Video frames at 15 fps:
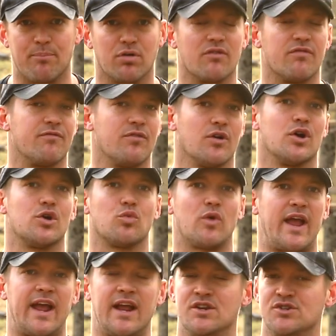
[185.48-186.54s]
preferred
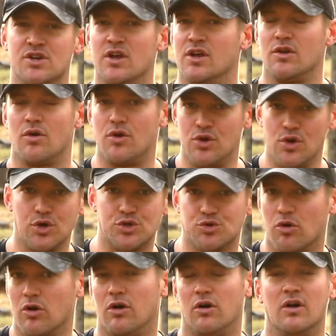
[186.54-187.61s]
range,
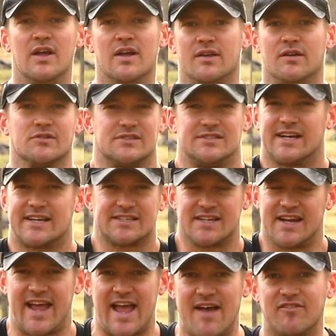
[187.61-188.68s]
neutral,
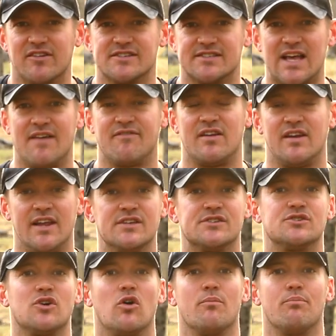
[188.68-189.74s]
6.5 to 7, is
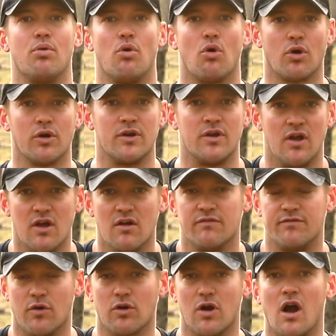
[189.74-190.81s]
so important
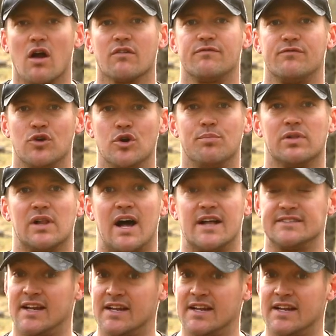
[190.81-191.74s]
for our food plots.